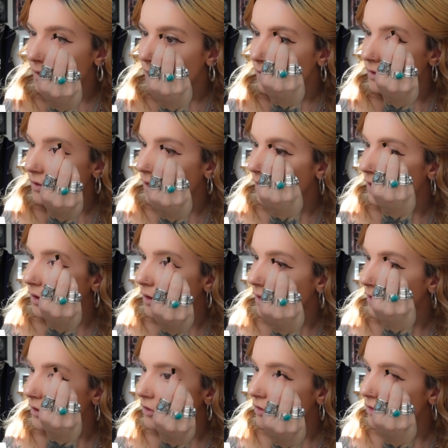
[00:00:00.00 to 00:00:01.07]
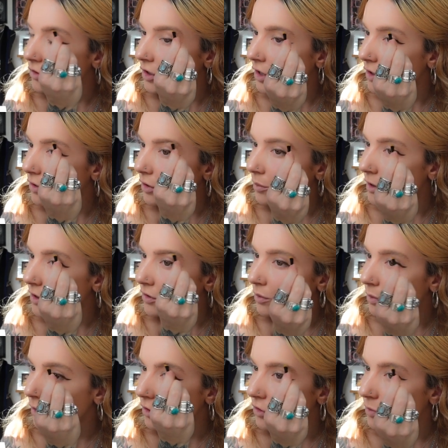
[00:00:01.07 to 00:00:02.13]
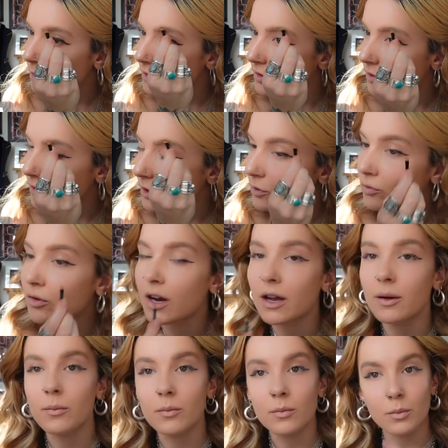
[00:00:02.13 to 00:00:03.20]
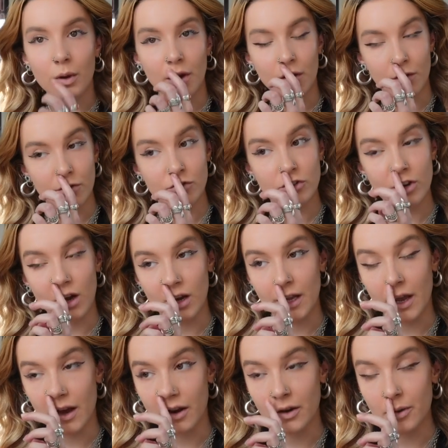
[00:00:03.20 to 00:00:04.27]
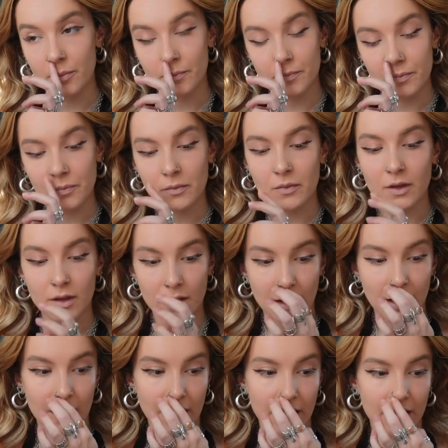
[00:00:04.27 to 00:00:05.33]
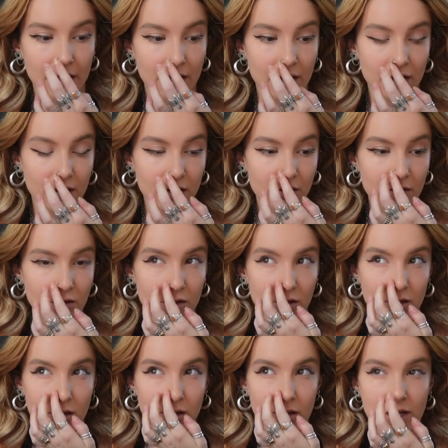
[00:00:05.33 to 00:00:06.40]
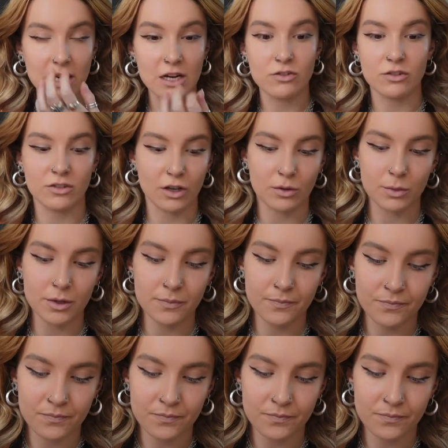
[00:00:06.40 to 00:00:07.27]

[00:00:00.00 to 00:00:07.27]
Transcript: so Jake got me to watch Pacific Rim with Charlie Hunnam and Idris Elba.